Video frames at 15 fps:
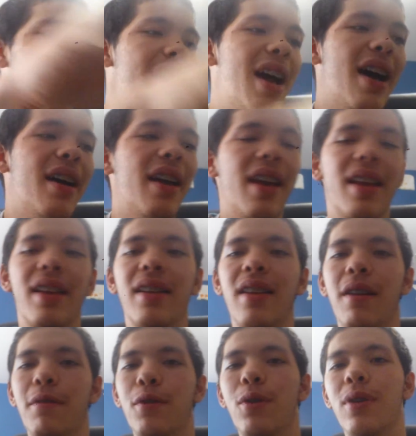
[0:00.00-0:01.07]
Yeah,
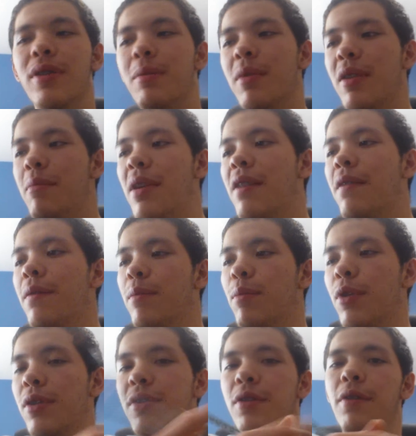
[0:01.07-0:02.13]
and of course I'm going to make
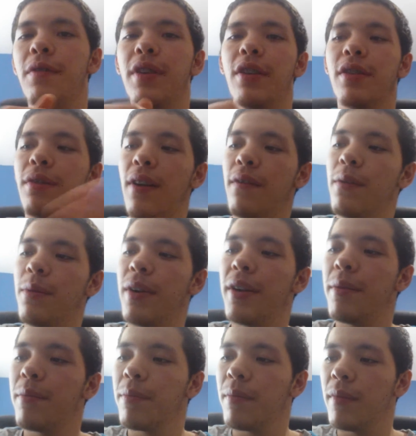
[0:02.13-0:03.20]
personal videos for
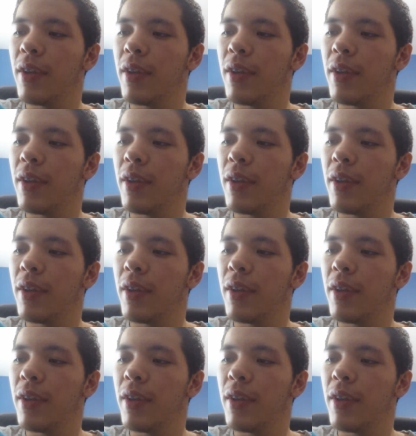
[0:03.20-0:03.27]
everyone.